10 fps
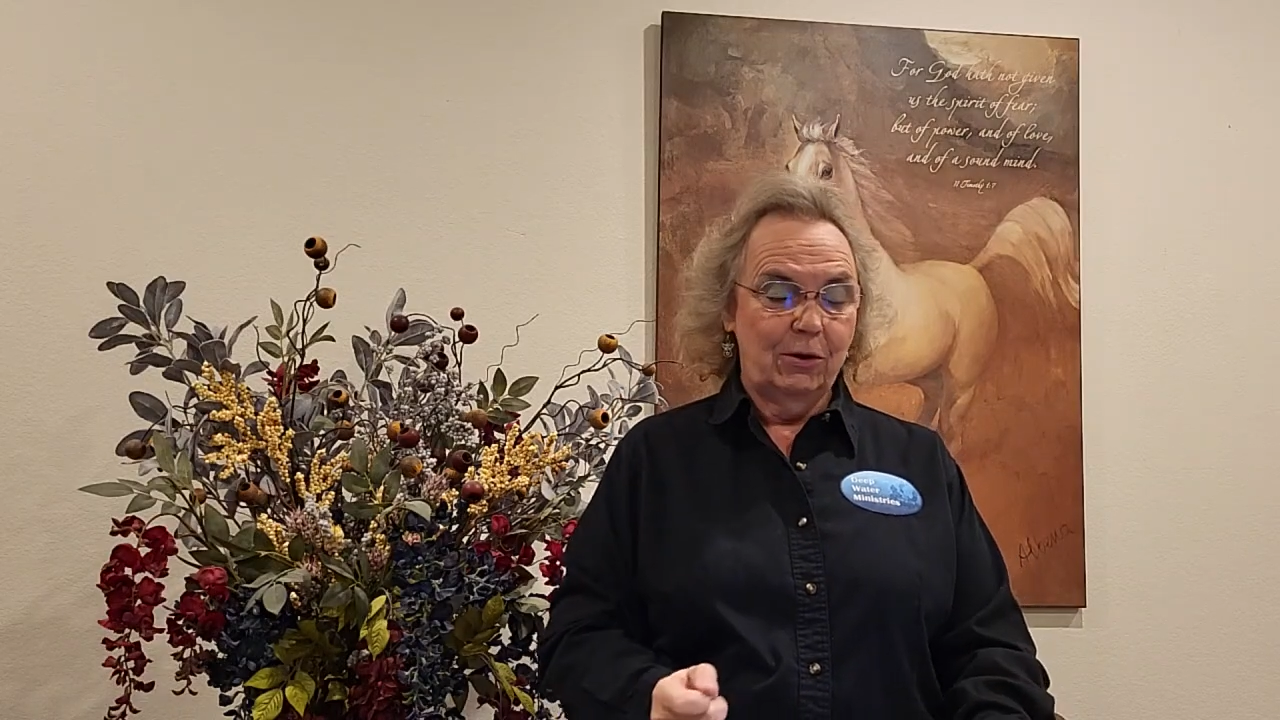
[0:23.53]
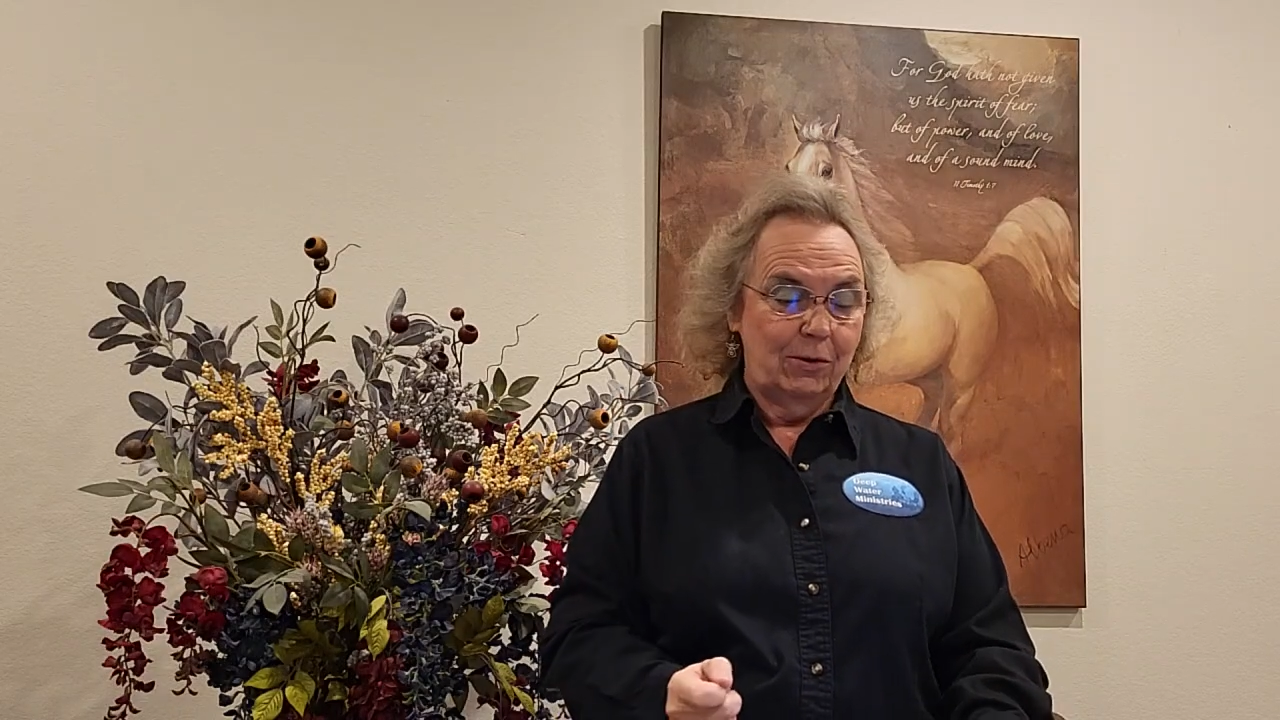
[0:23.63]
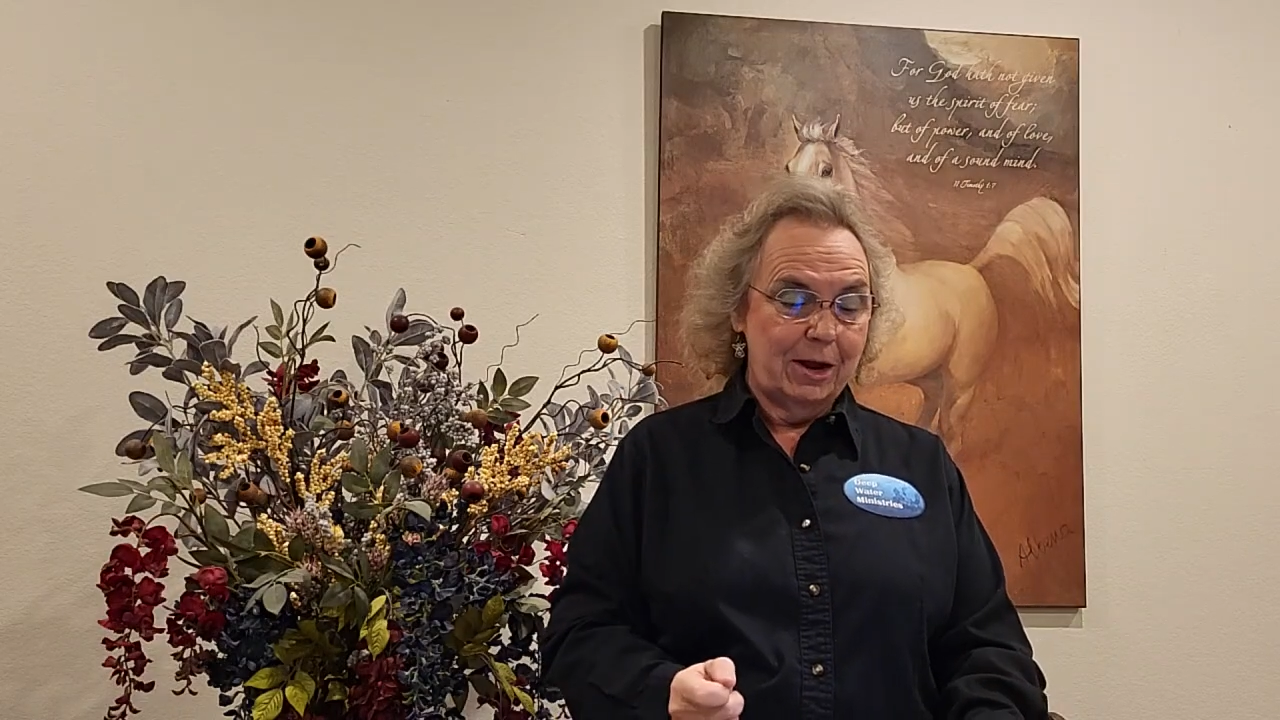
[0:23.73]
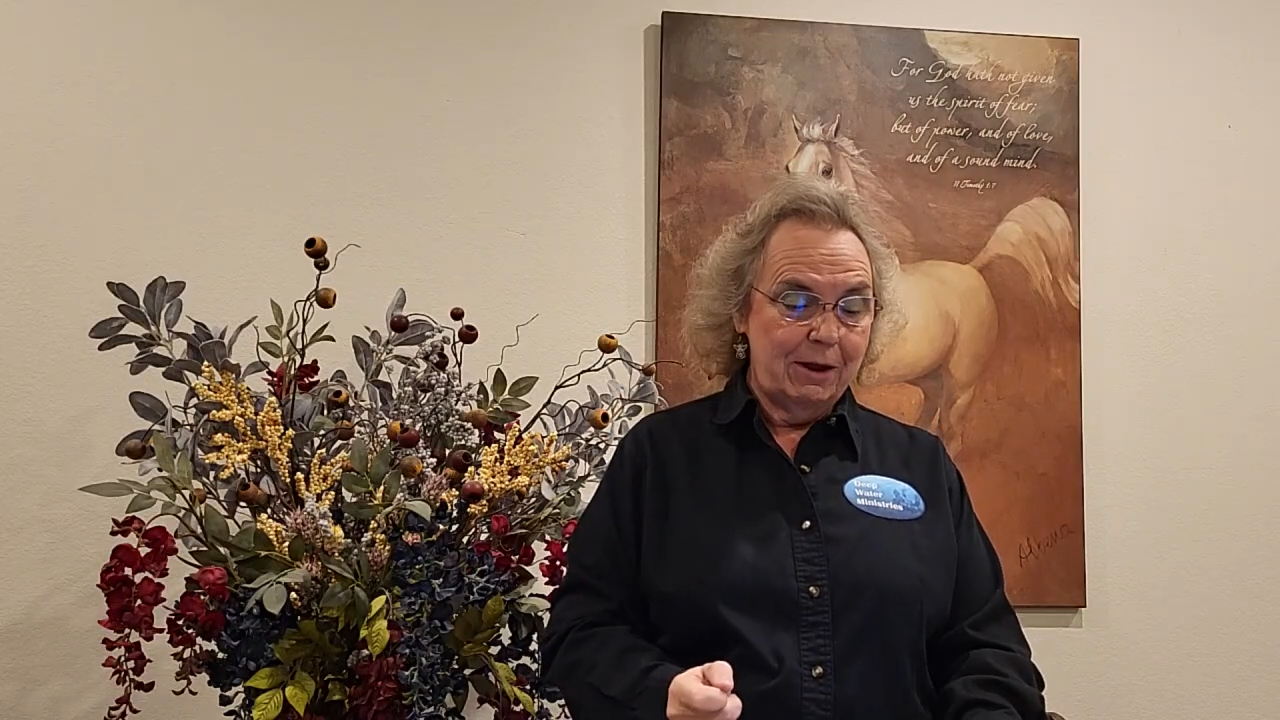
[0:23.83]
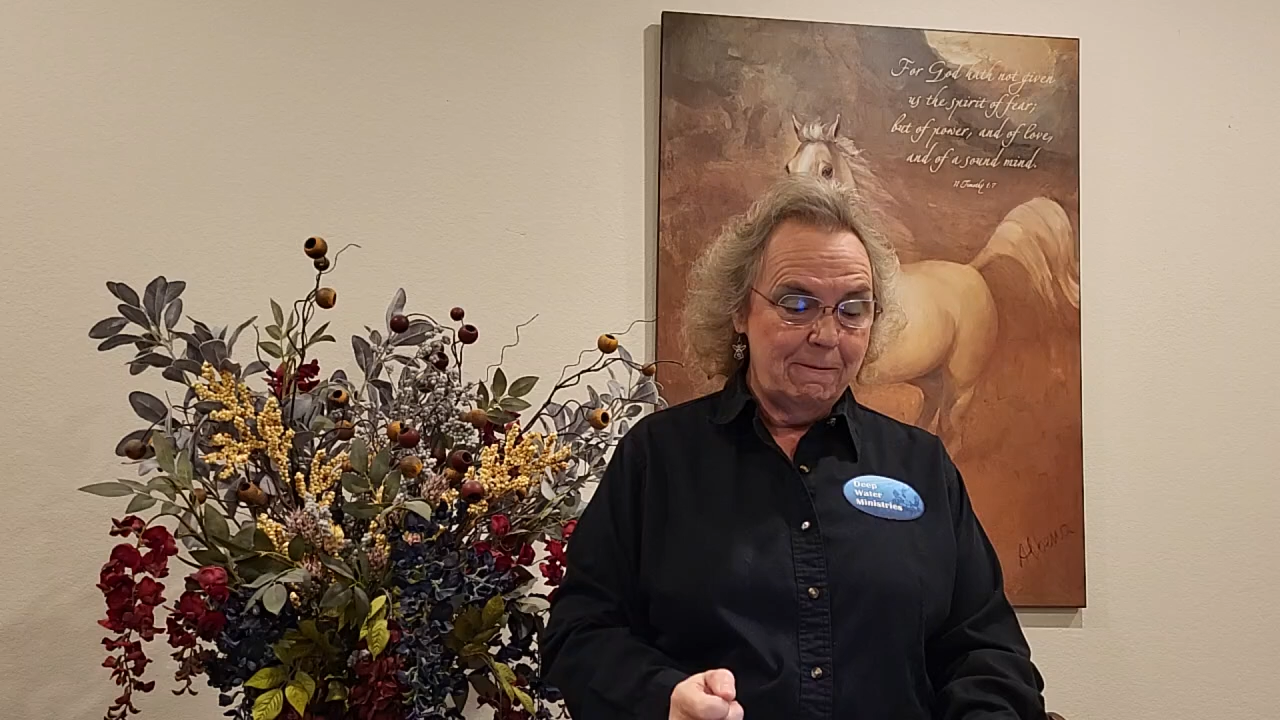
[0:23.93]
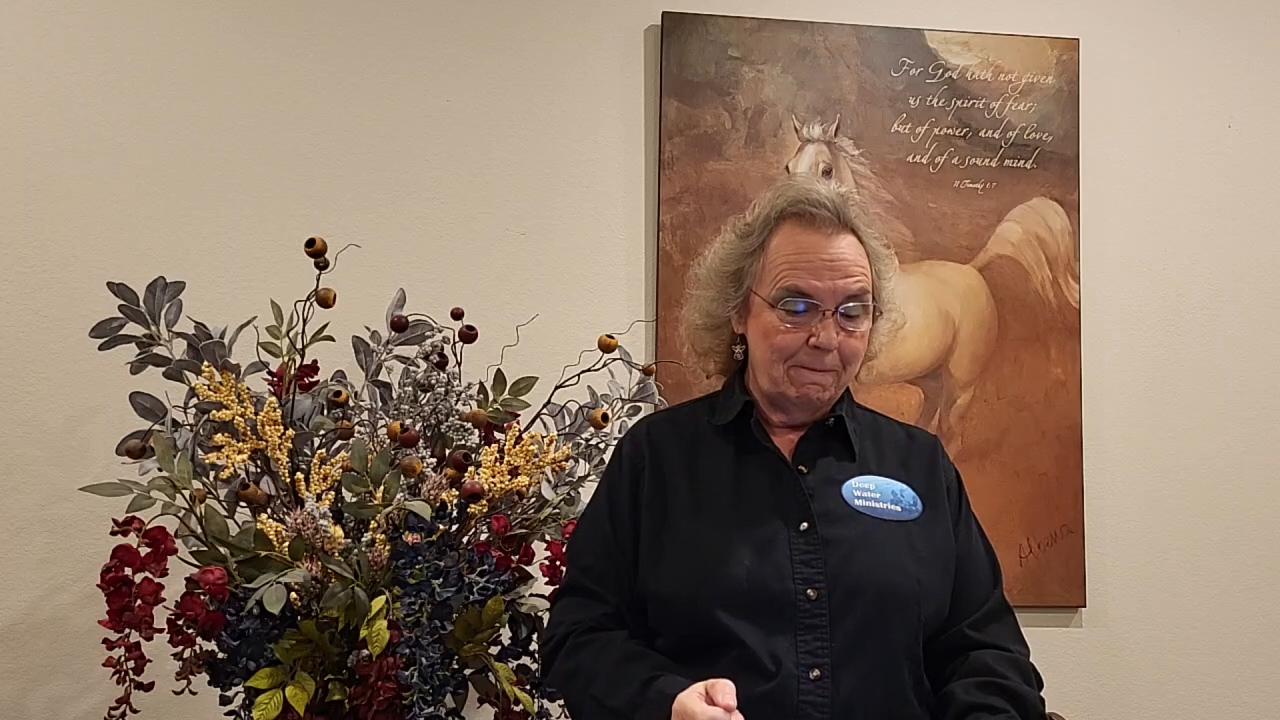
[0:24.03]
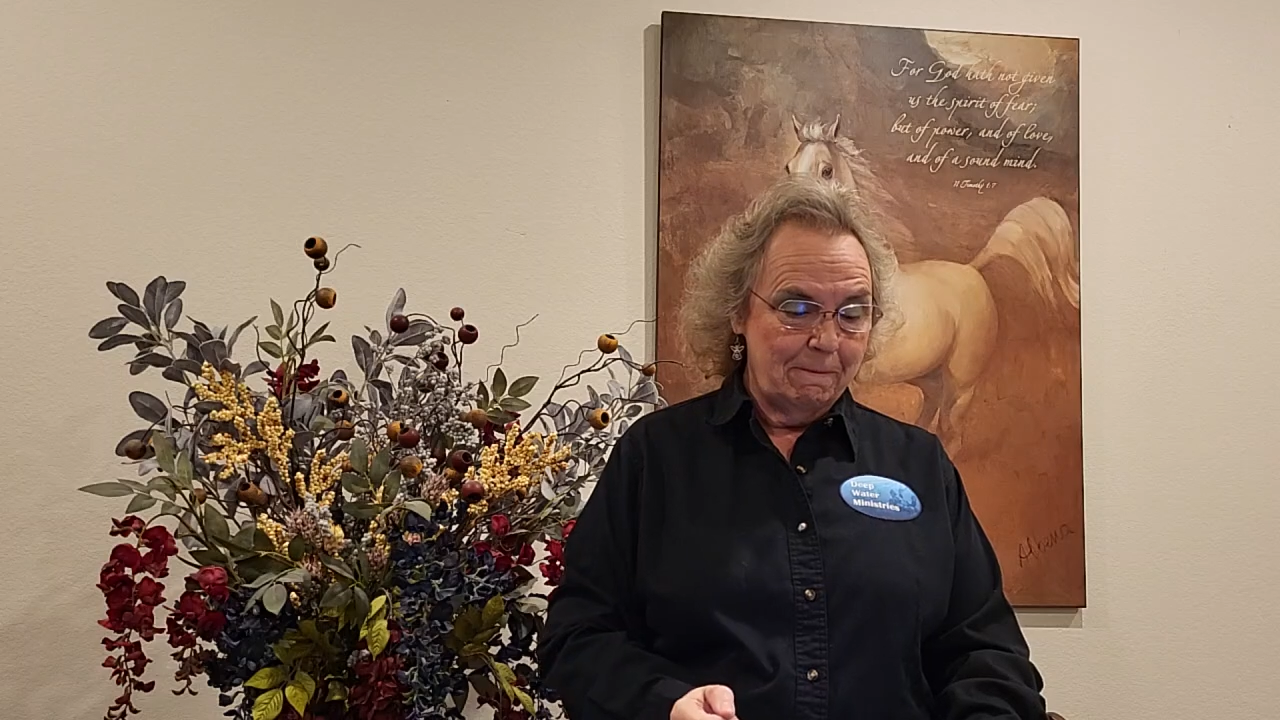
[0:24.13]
Okay?